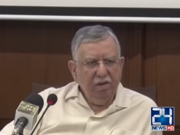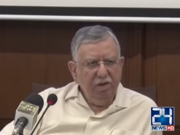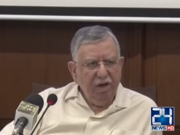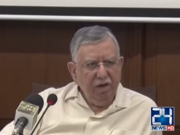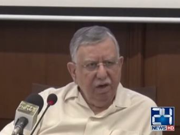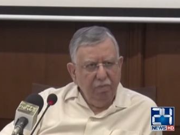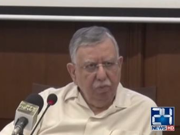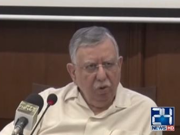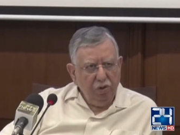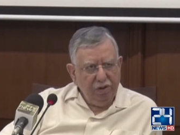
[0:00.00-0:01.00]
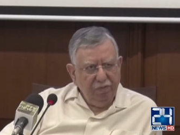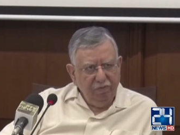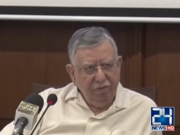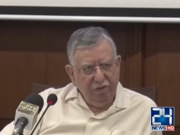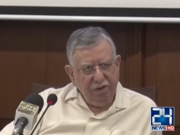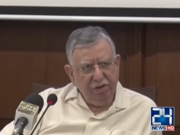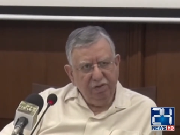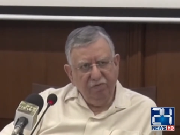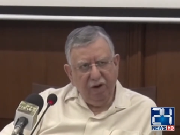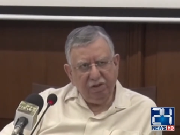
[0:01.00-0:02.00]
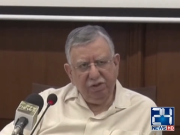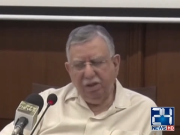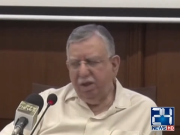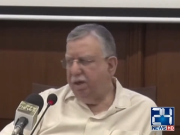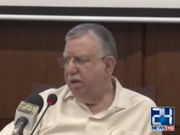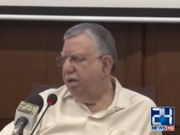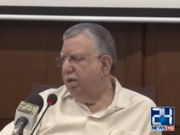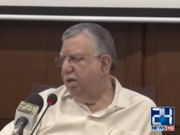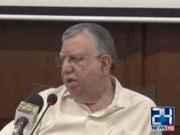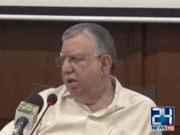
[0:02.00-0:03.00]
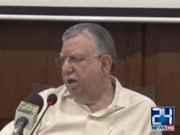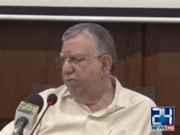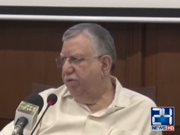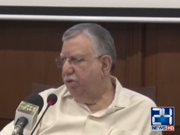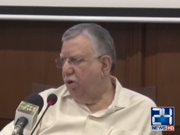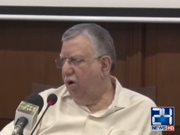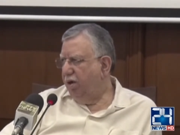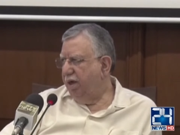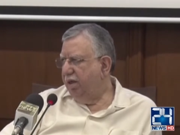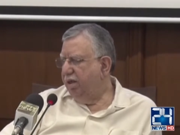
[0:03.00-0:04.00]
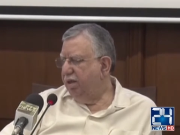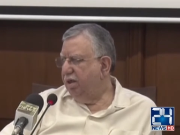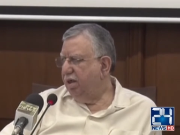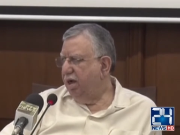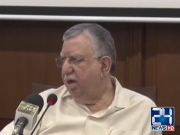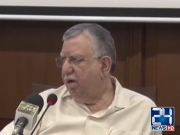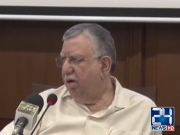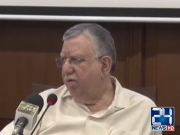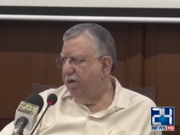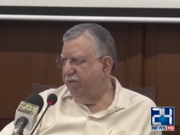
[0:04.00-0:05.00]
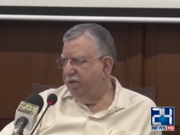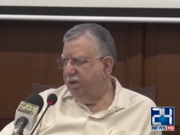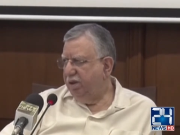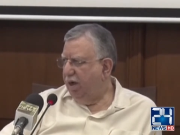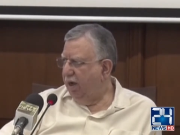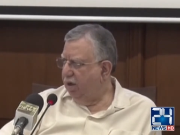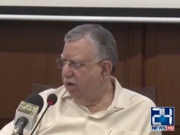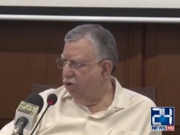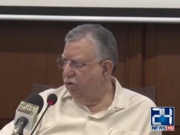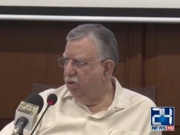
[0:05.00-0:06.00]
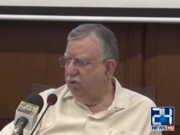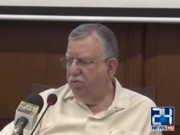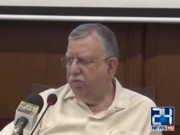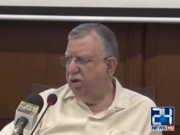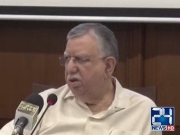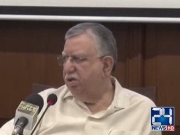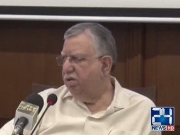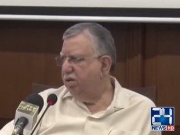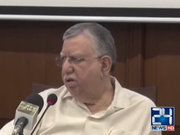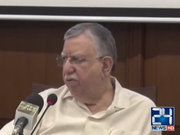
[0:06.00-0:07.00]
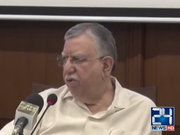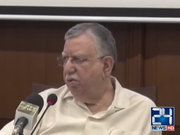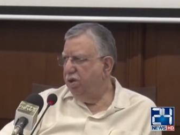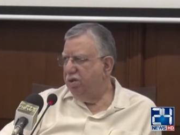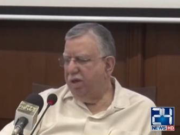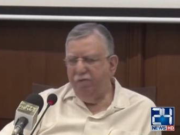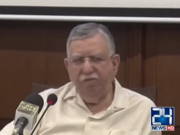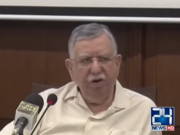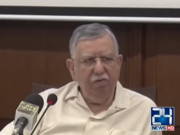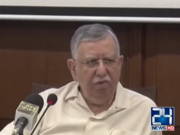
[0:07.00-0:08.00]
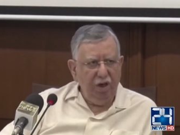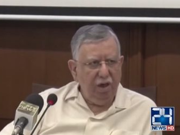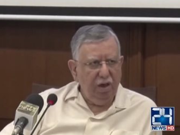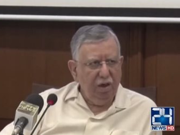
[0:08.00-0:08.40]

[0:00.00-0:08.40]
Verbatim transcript: that imports have risen faster than we thought, and there is a current account deficit. I can assure you, we just review this every week,